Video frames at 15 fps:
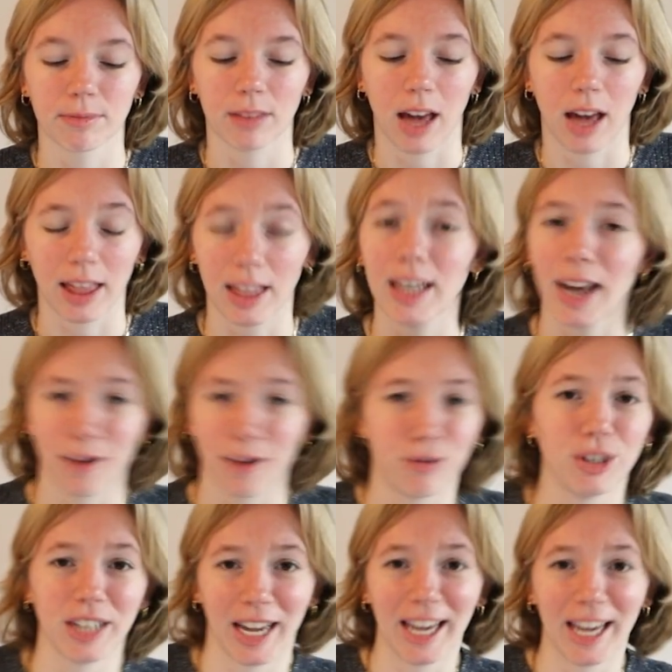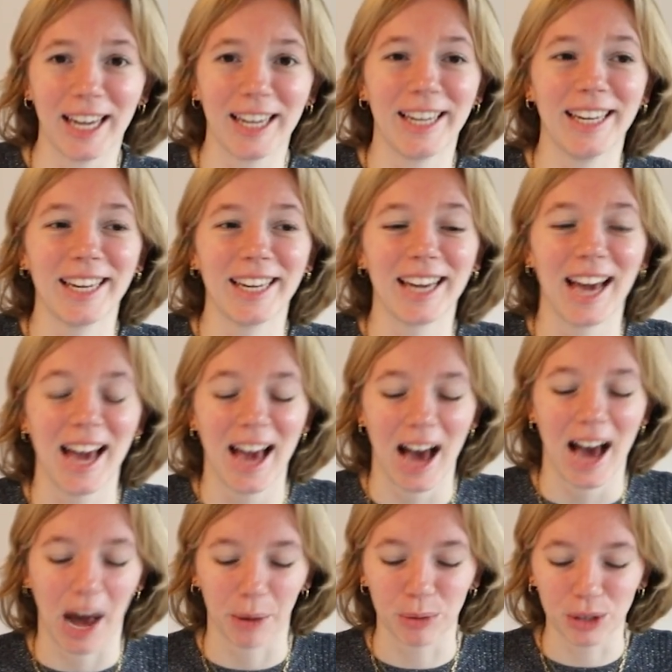I think, every day.
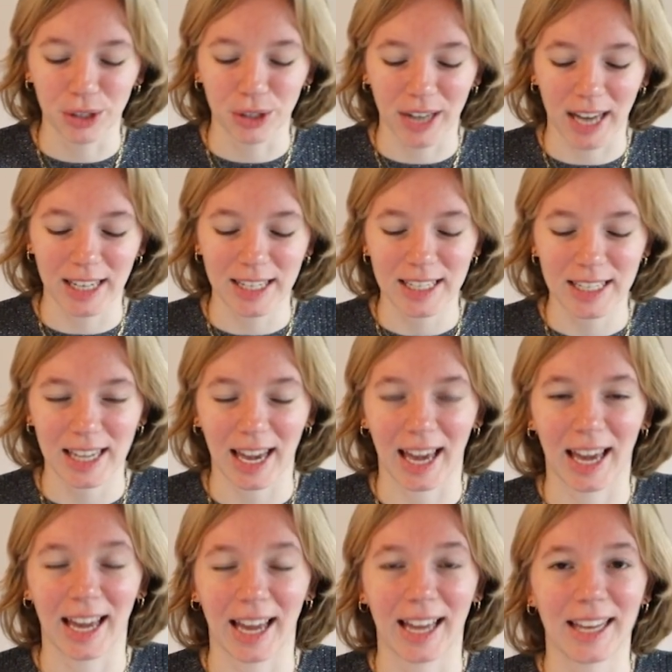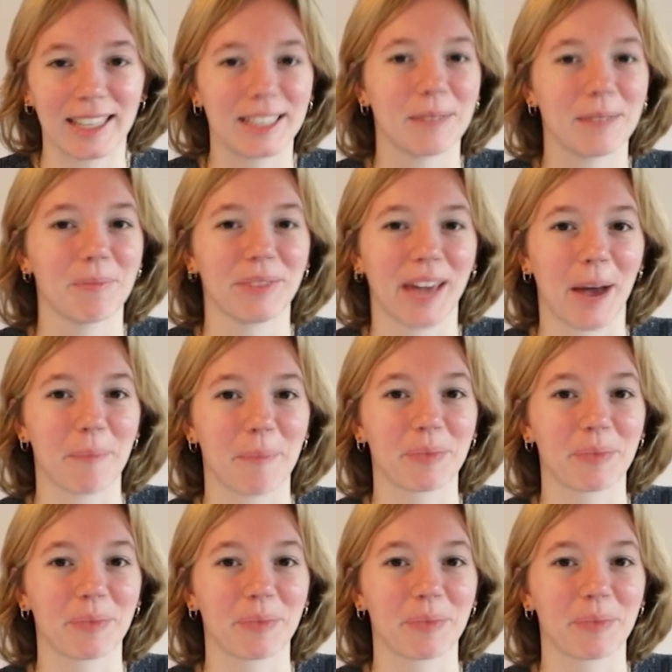I will look at it, and yeah.